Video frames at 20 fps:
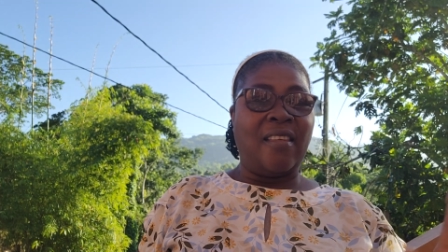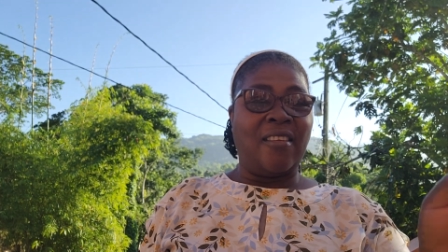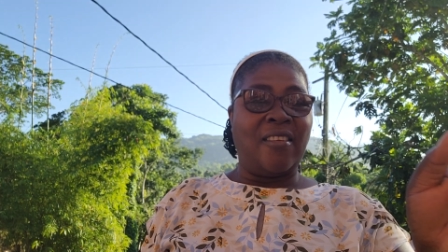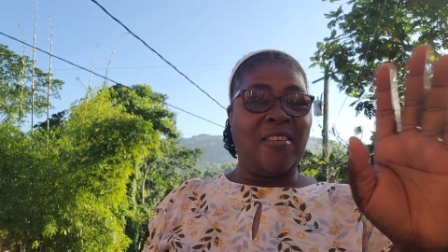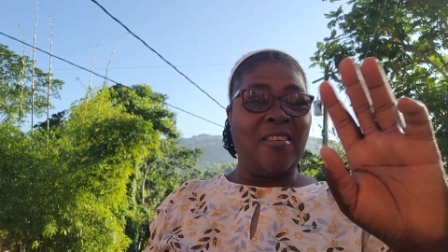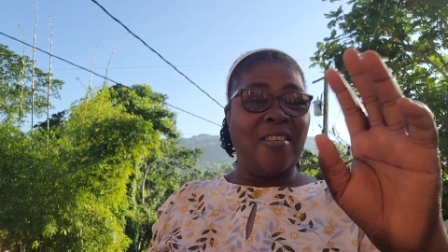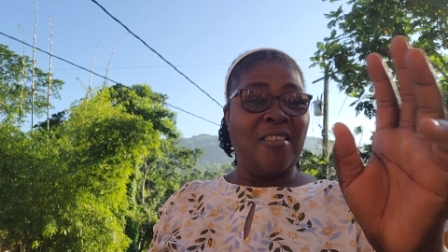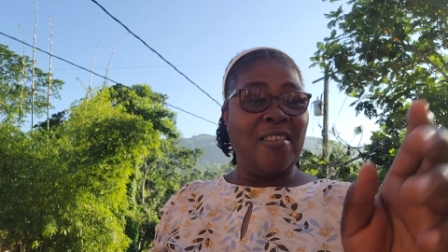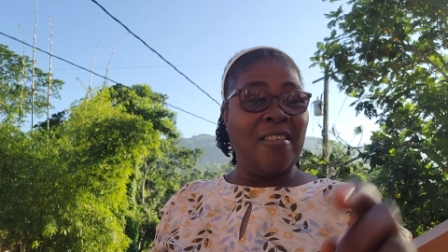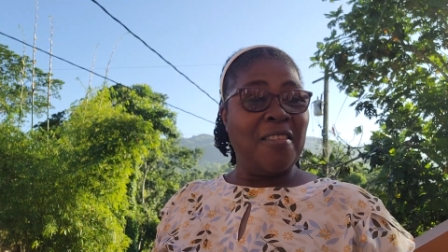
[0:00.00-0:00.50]

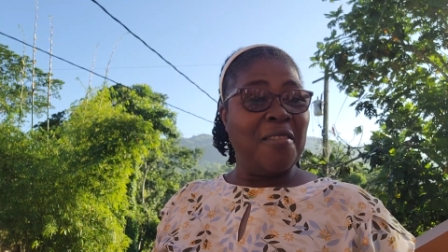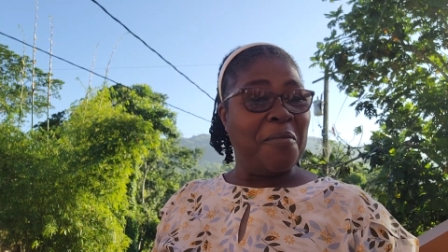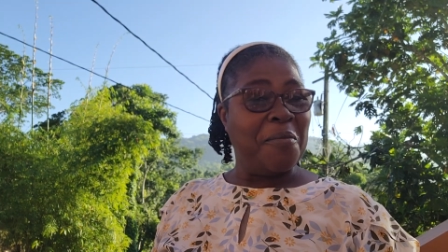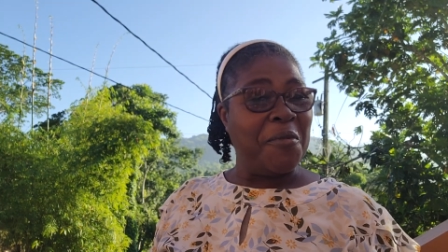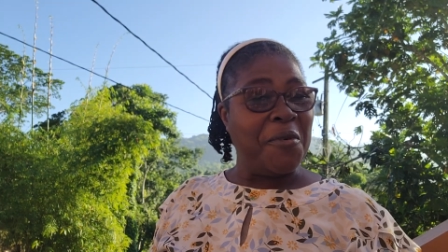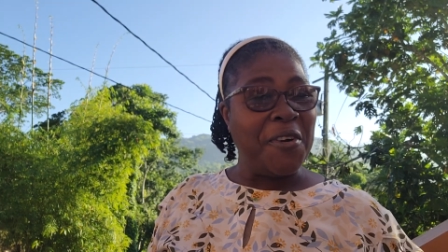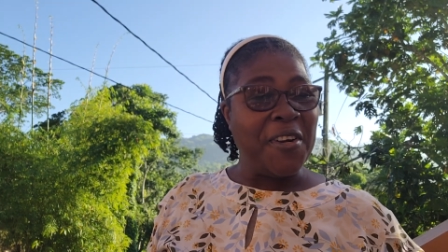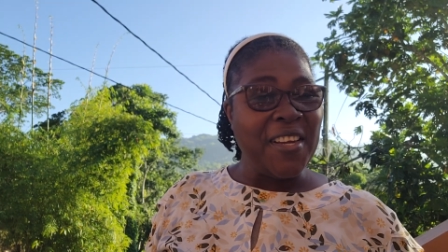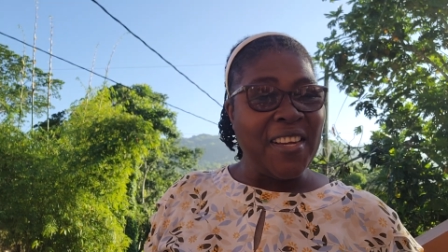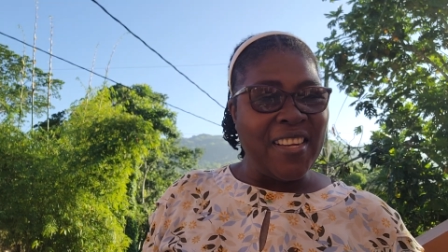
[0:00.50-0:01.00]
Good
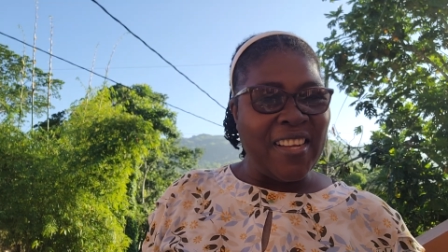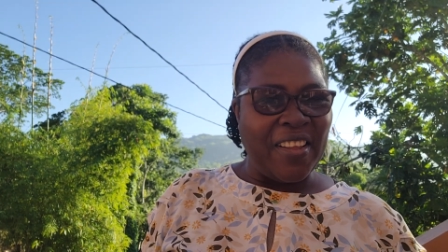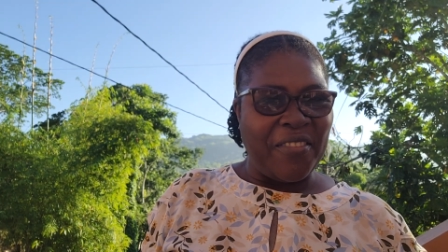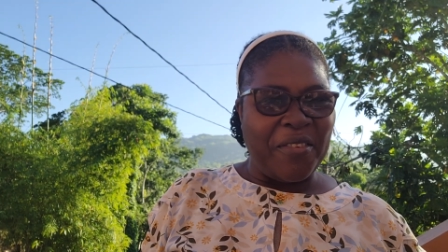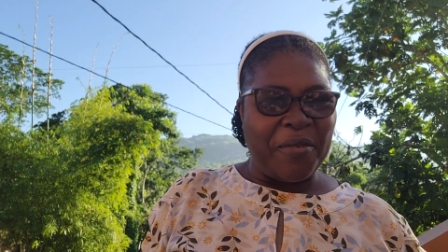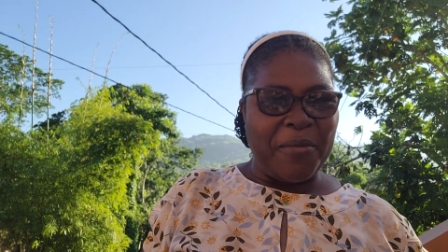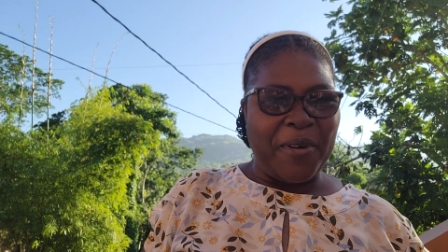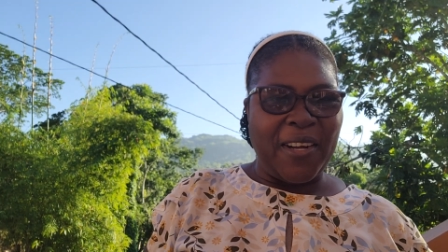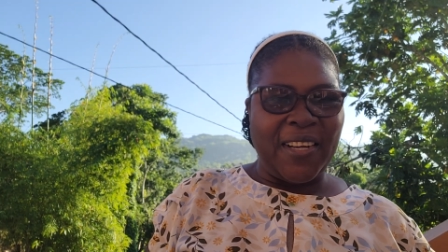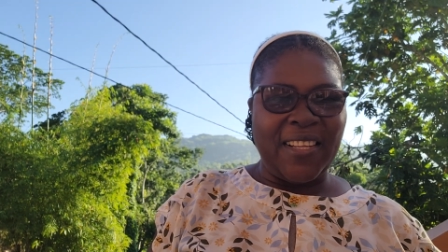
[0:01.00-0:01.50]
morning,
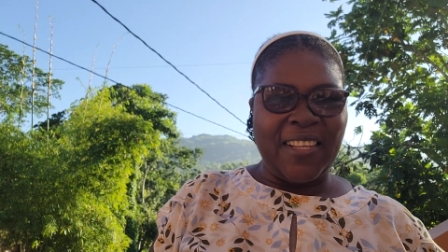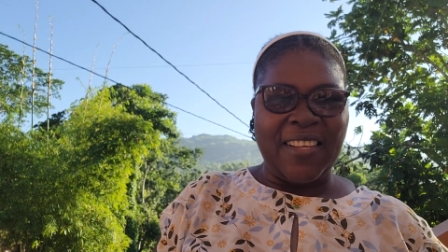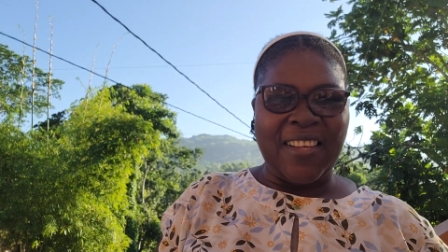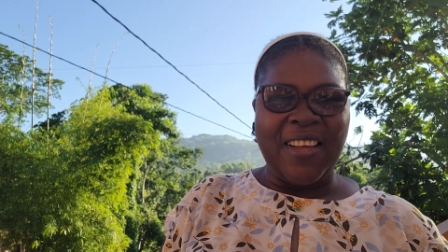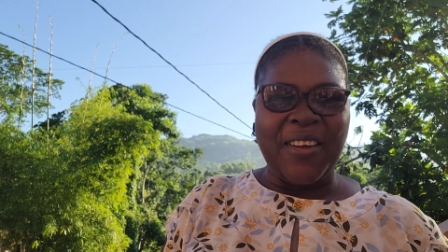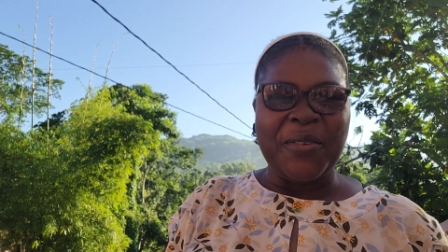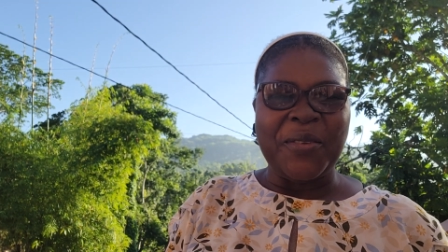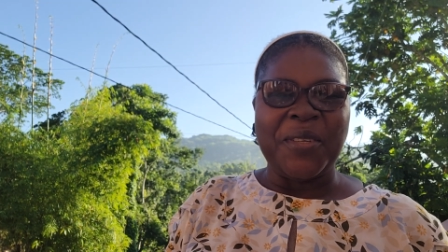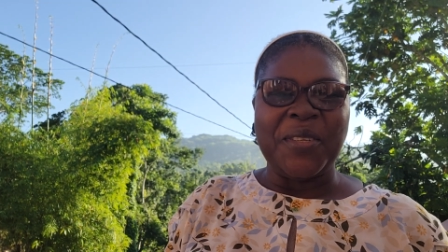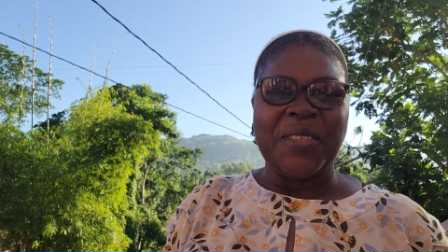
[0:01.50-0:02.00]
everybody.
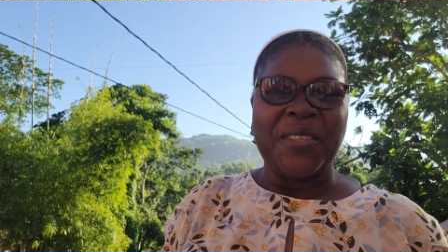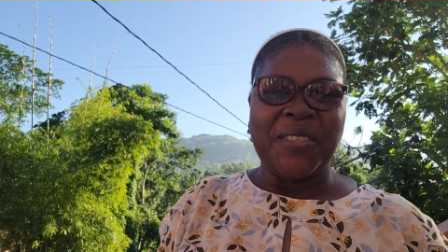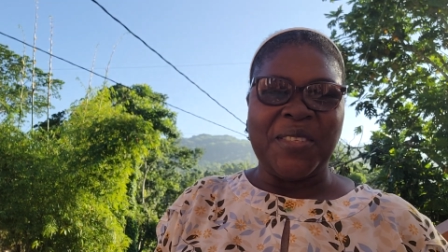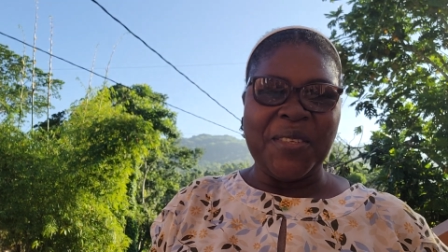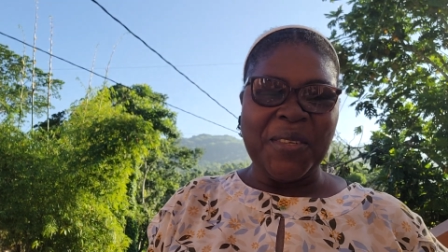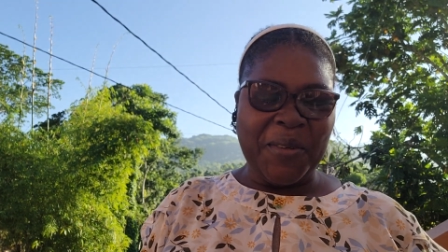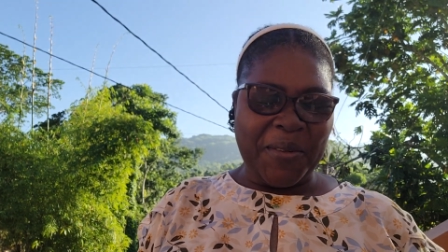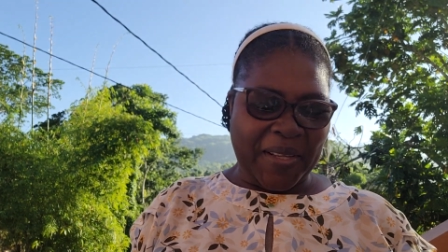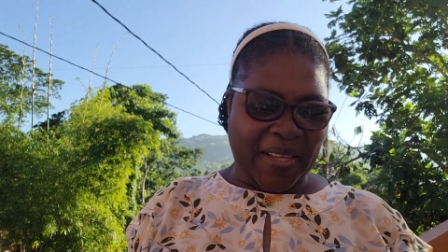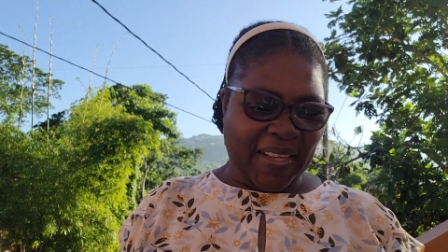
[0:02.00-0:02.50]
How you
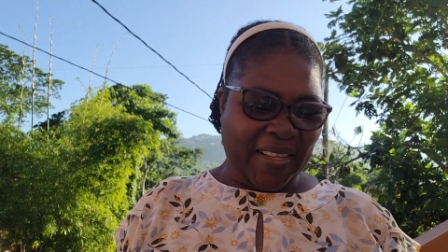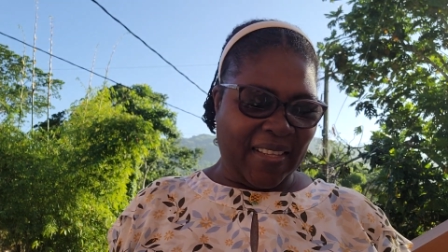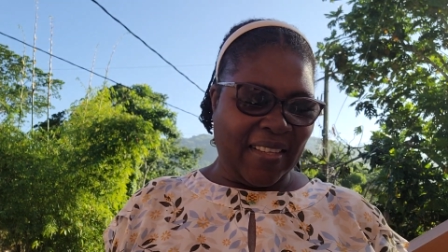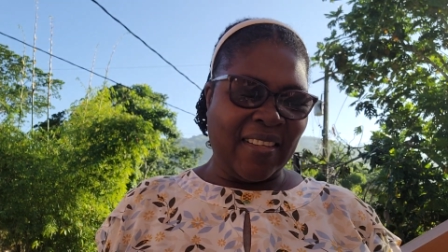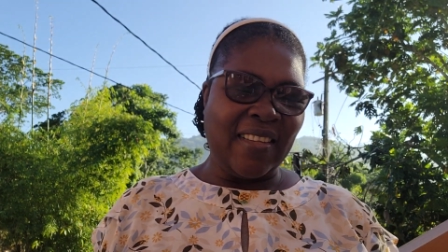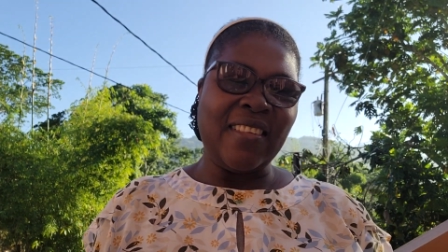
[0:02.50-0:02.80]
doing?